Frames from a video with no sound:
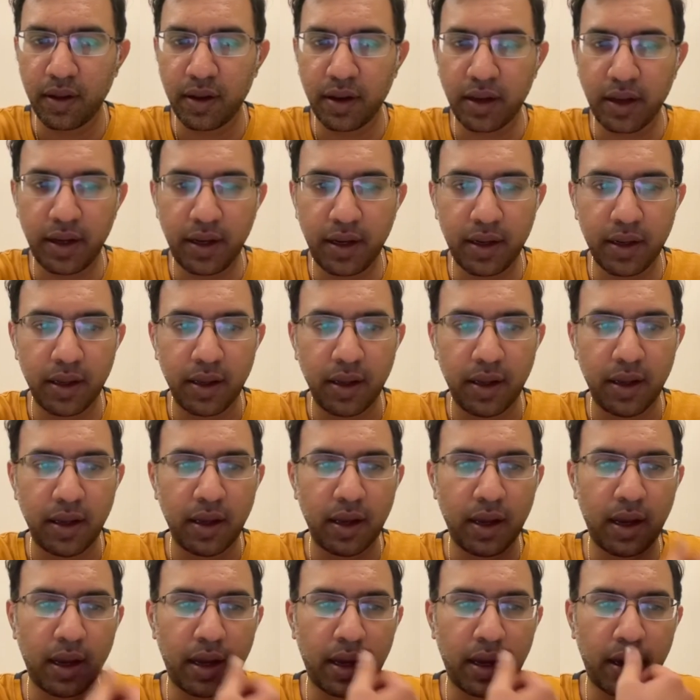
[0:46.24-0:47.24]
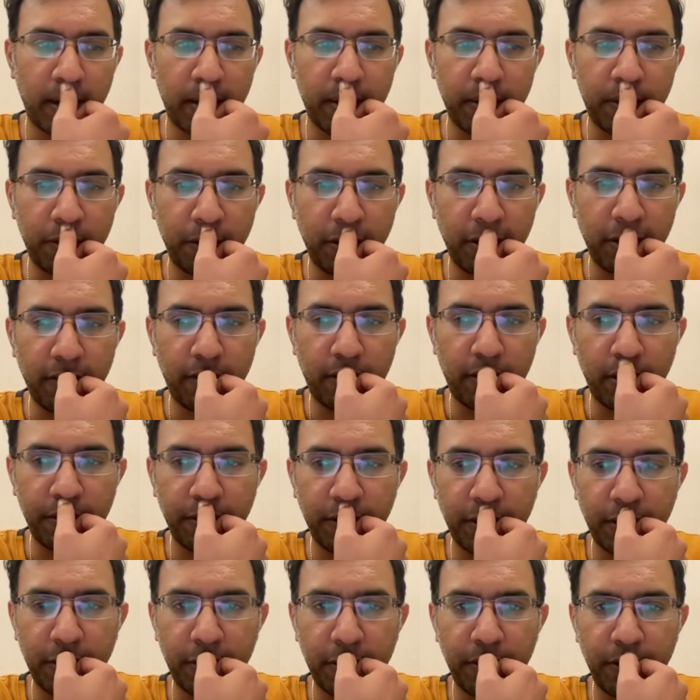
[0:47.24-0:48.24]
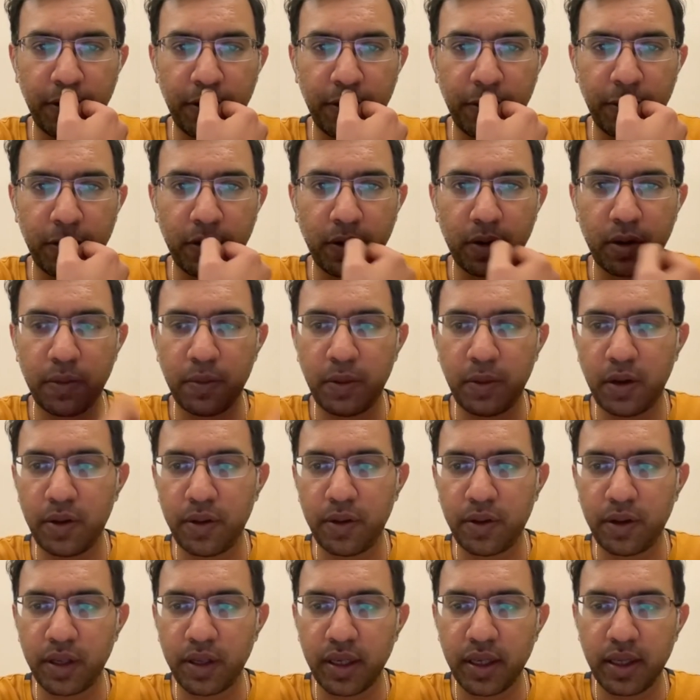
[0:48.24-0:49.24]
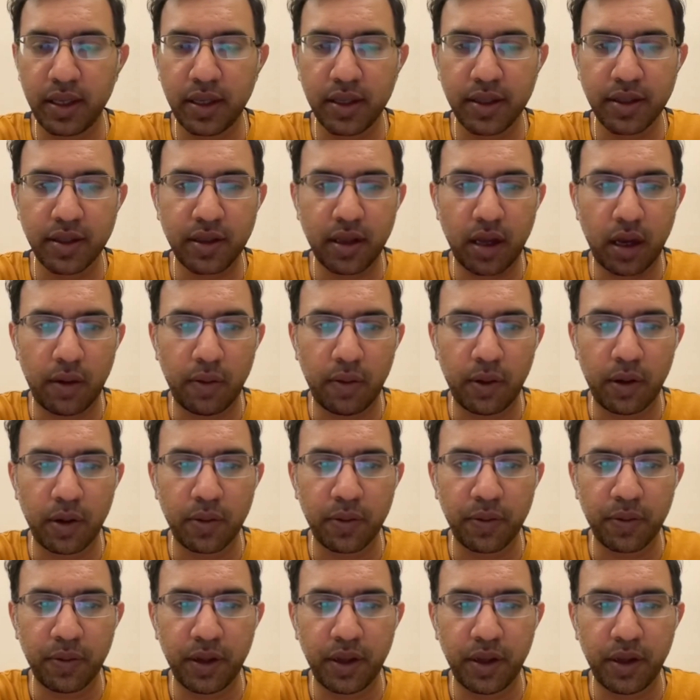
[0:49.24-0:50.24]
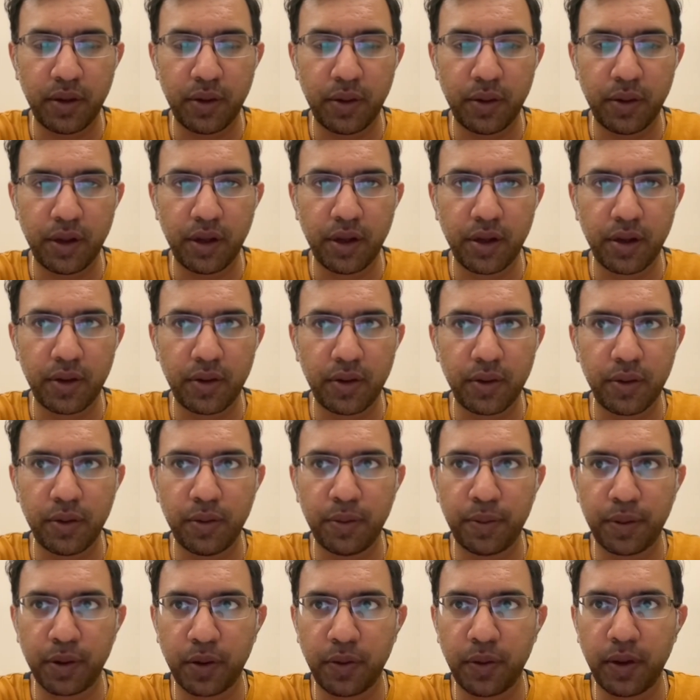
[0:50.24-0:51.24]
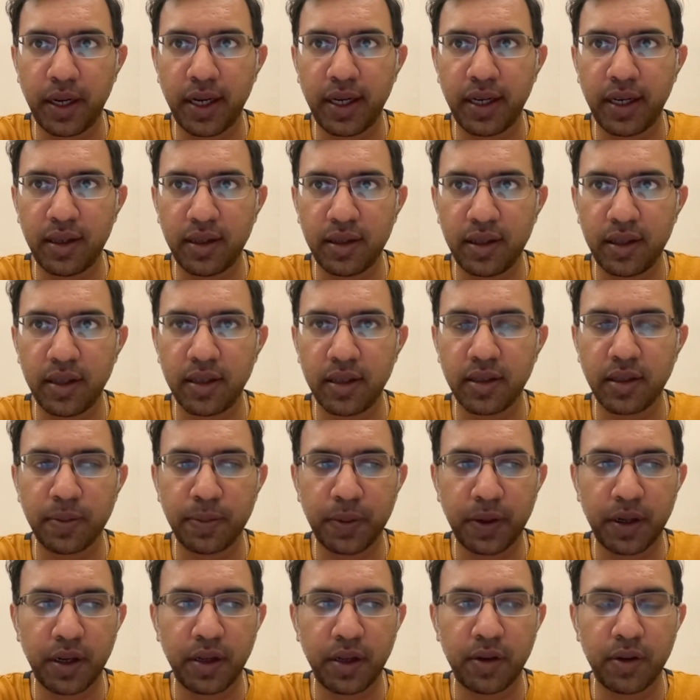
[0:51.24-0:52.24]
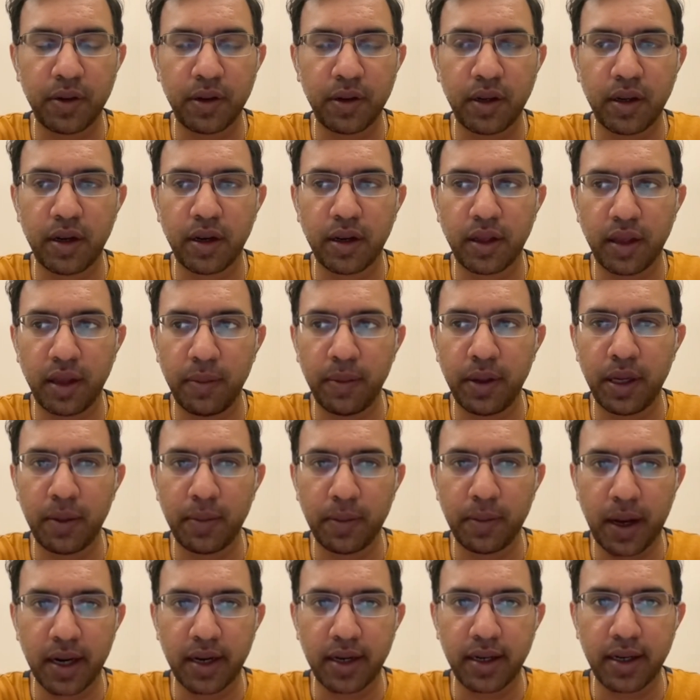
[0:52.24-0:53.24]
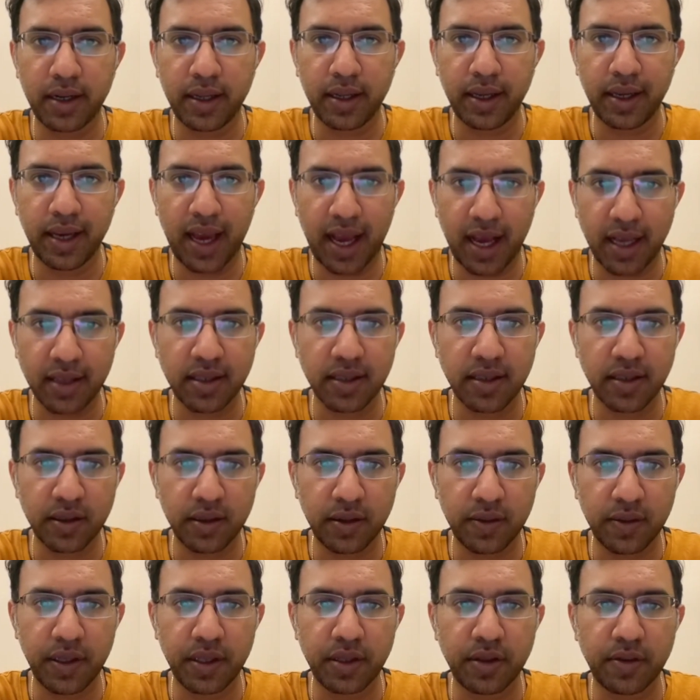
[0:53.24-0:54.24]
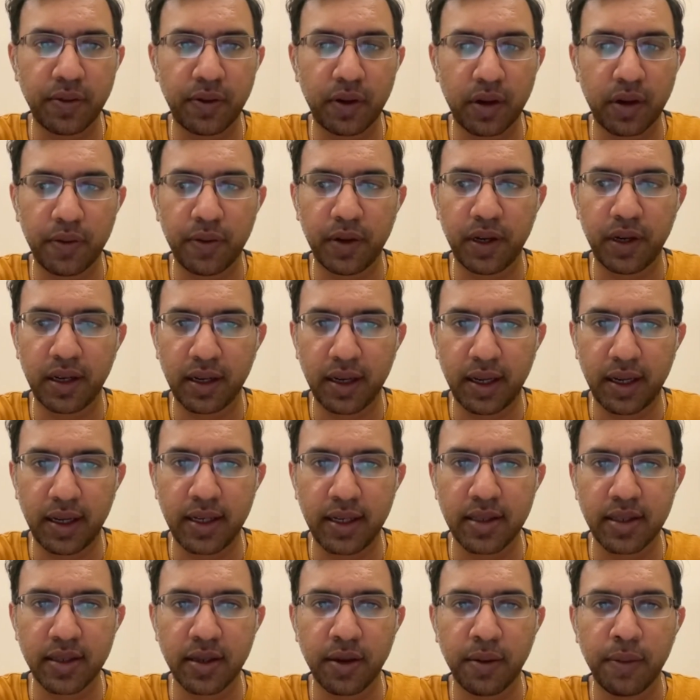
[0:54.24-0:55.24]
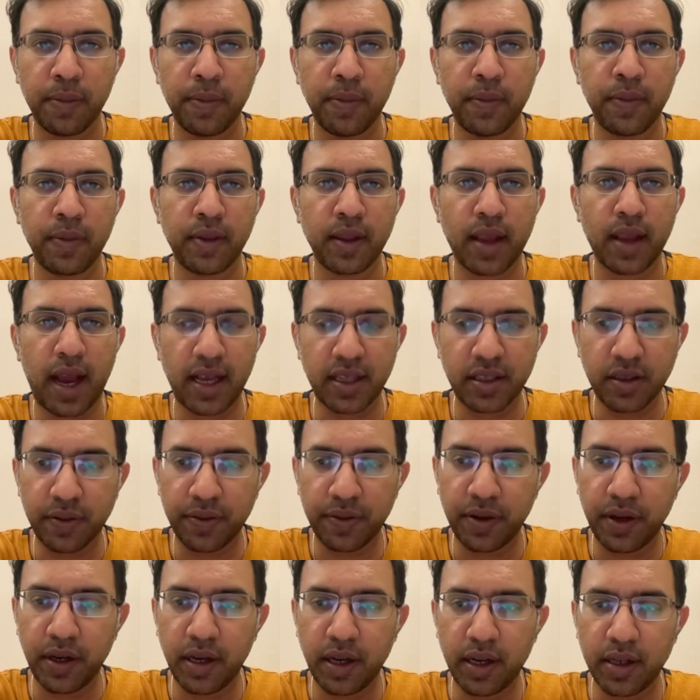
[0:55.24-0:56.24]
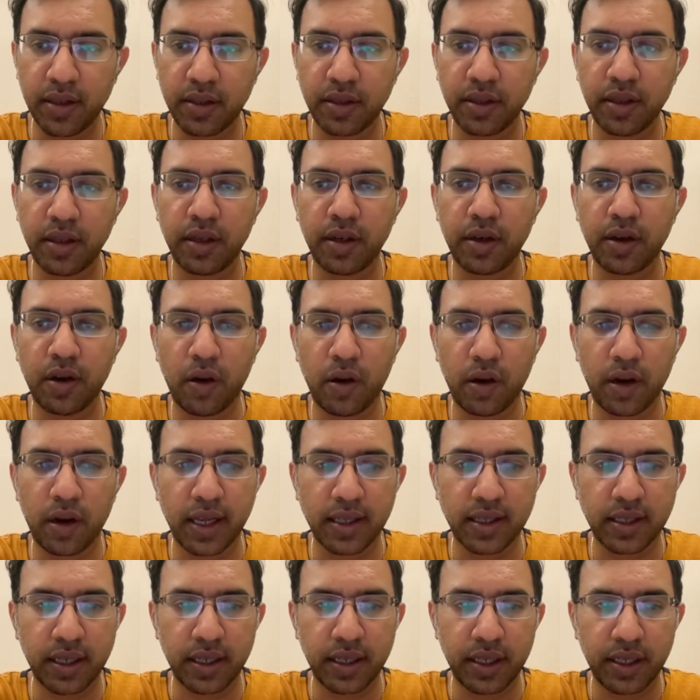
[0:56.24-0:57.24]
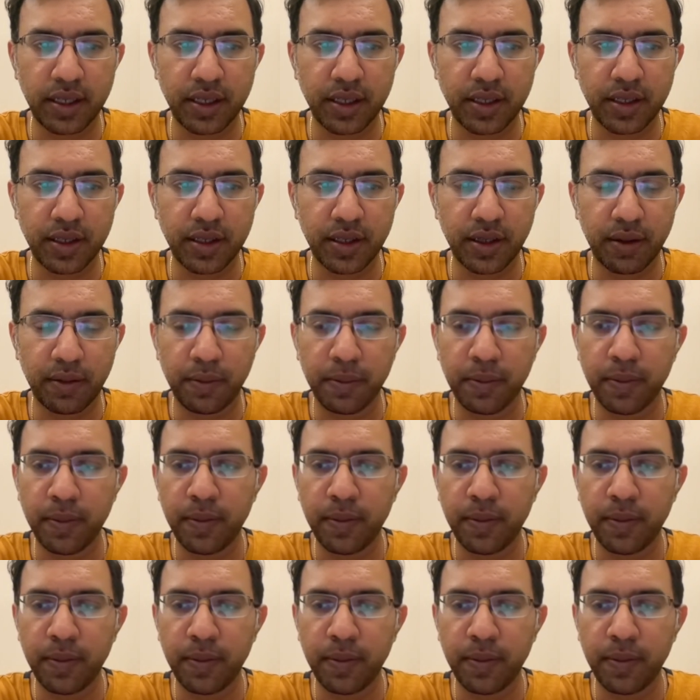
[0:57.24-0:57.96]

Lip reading: right? And today what we are going to talk about is how are we going to provide this particular email marketing as a service for our clients as a freelancer or as an agency.